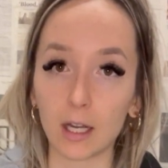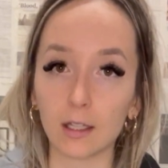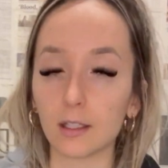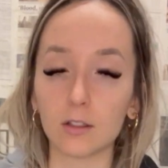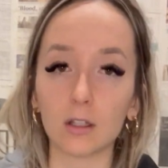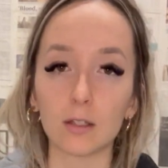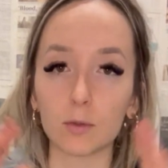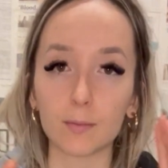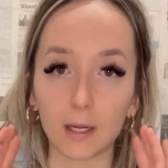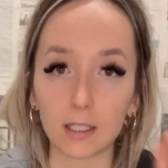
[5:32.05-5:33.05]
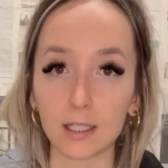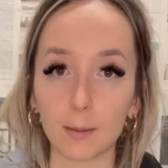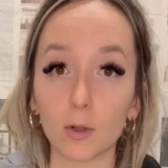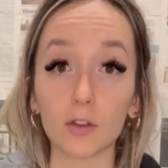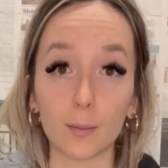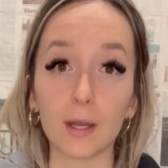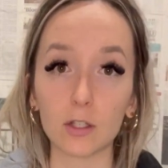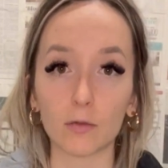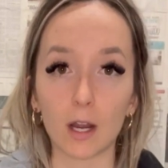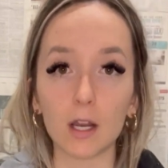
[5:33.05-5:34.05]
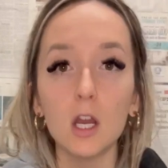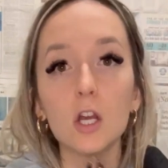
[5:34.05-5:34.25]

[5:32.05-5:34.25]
Like that was my example in the base rent.